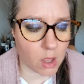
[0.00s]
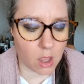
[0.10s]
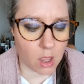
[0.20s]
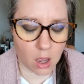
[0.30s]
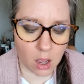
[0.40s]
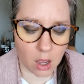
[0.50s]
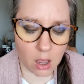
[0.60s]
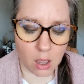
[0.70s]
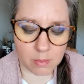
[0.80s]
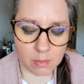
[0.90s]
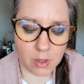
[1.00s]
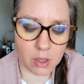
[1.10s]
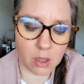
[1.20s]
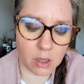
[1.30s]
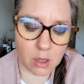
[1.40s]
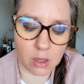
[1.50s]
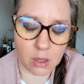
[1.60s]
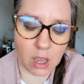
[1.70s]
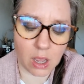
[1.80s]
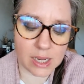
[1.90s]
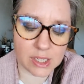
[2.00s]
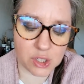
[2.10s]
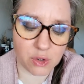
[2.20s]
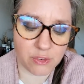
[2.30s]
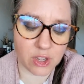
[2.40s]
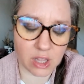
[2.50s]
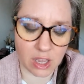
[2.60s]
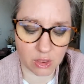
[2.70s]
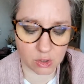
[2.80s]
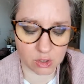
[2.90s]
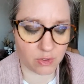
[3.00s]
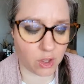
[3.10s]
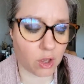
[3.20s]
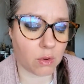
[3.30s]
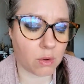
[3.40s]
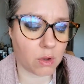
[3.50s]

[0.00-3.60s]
I do feel like those of you